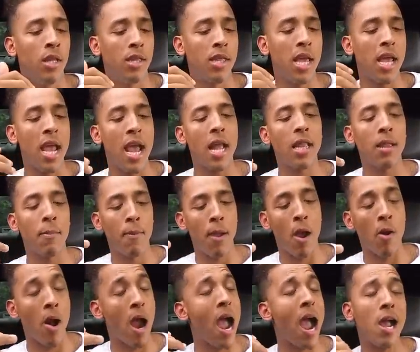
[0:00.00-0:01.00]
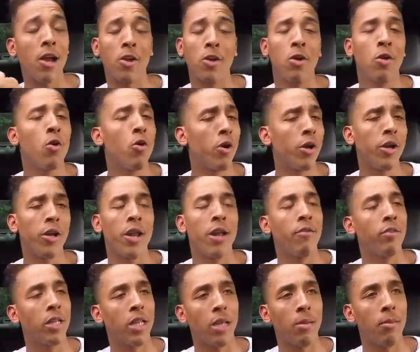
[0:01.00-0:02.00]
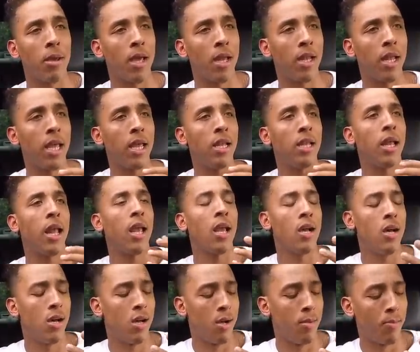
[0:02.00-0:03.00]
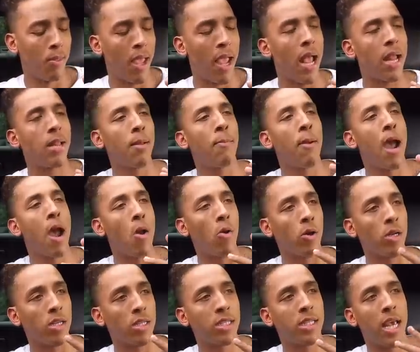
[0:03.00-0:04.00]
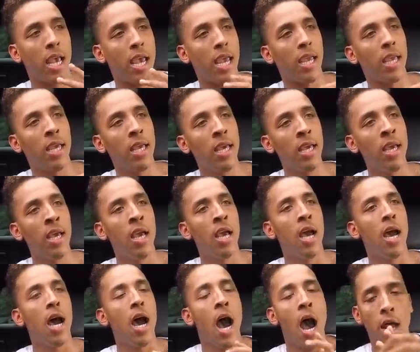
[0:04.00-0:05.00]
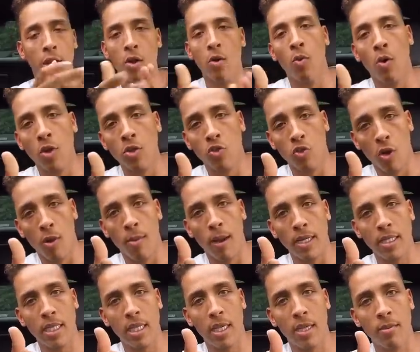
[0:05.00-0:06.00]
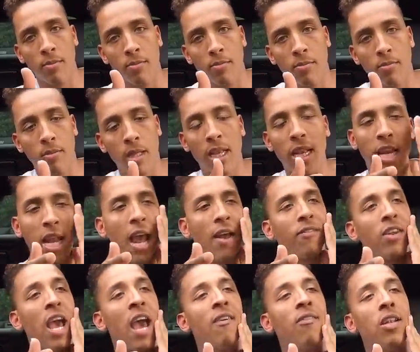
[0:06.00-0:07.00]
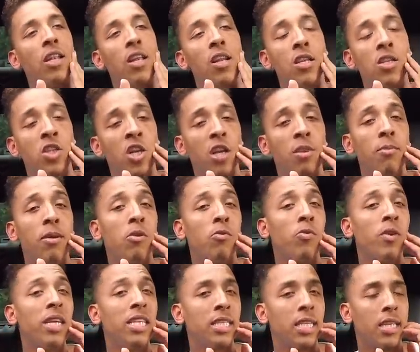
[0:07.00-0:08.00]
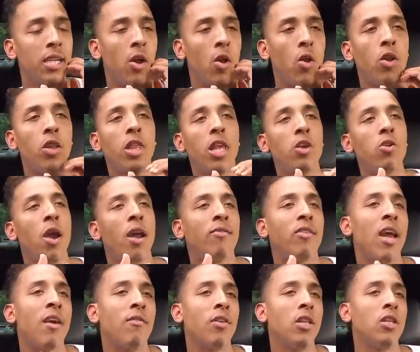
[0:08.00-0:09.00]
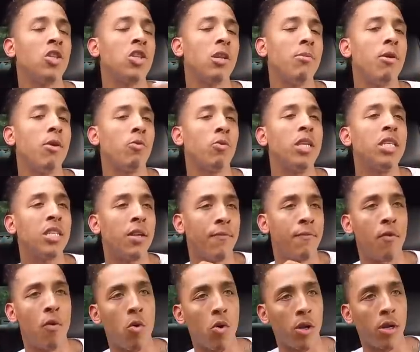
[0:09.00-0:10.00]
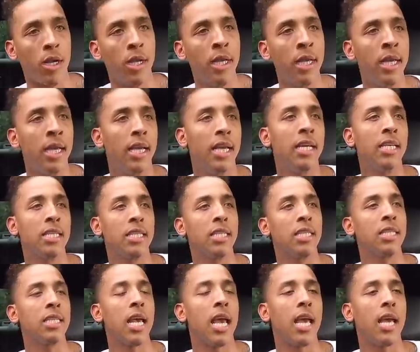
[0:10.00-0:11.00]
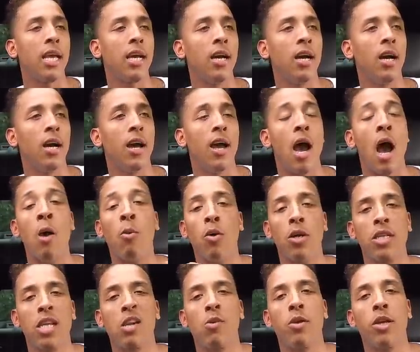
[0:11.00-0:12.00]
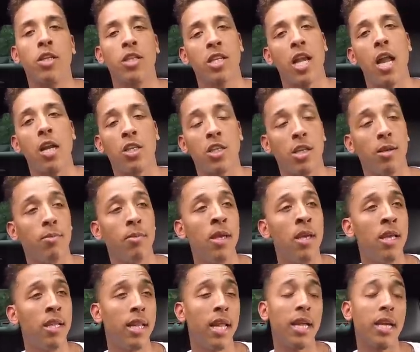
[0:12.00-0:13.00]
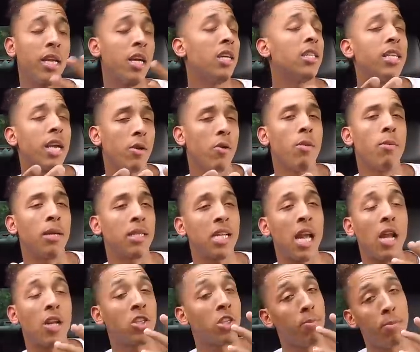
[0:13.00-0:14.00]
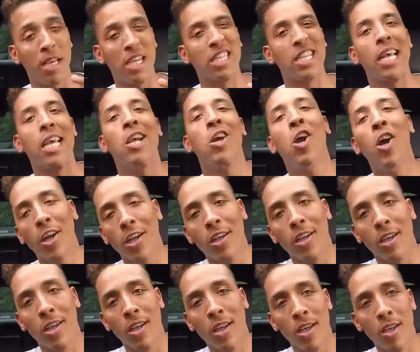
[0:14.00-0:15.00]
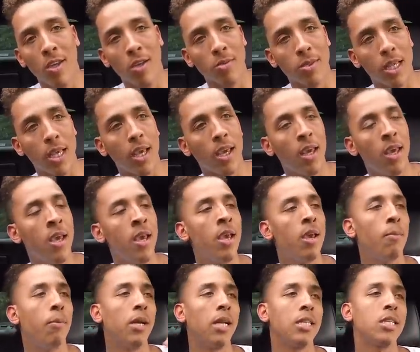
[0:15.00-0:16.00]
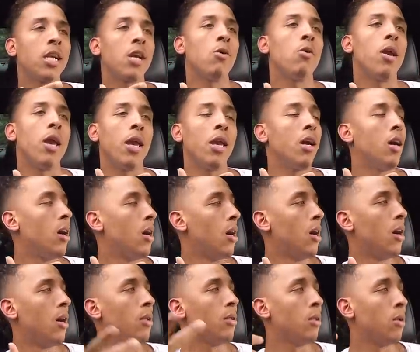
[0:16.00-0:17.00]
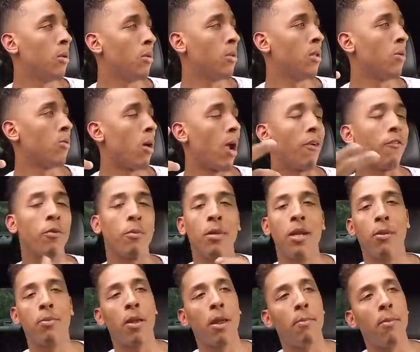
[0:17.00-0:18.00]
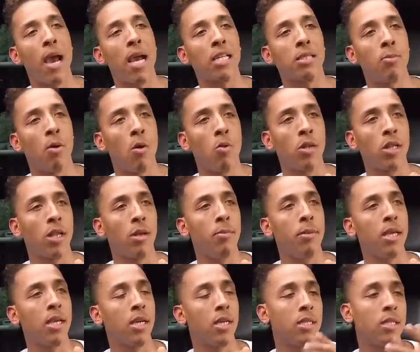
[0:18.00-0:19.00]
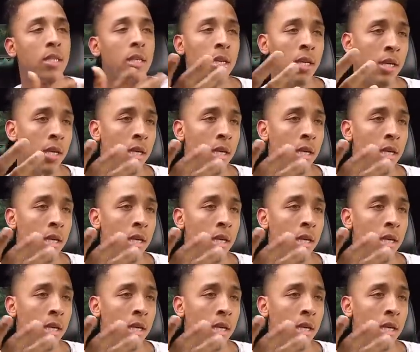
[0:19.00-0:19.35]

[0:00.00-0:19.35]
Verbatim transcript: they had the power. I hired a lawyer and everything, man. They they um they had the power to say, I don't want you on my team. They didn't have to have a legitimate reason. The only thing you have to have a legitimate reason for is to say, uh, I want to take away your scholarship. They couldn't take away my scholarship because they couldn't. You know what I'm saying? But it took away uh, the, the, right for me to play basketball with them because